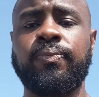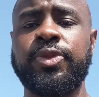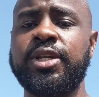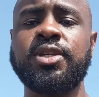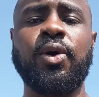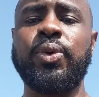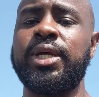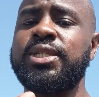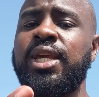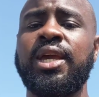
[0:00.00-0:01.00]
That's how we
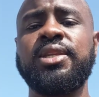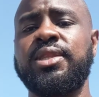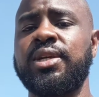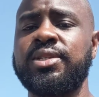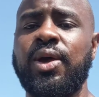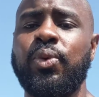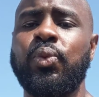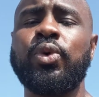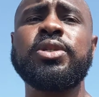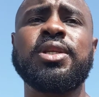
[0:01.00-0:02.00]
attain the things that we
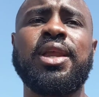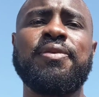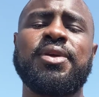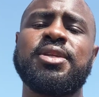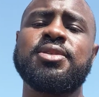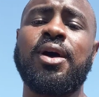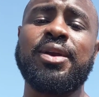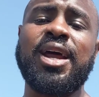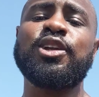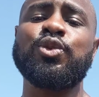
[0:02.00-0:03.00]
want in life, and it's our
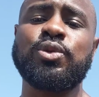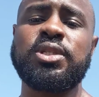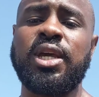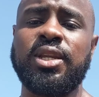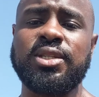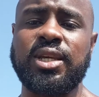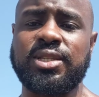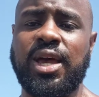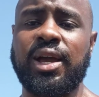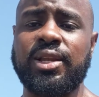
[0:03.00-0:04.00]
natural state. It's
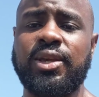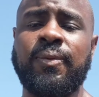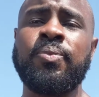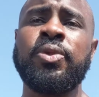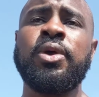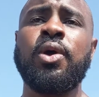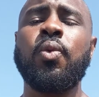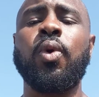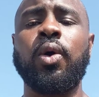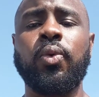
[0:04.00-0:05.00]
exactly
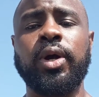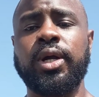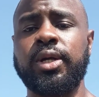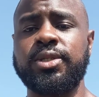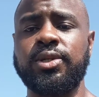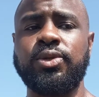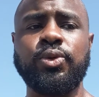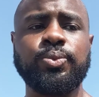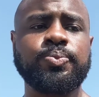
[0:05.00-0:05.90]
what we're here to do.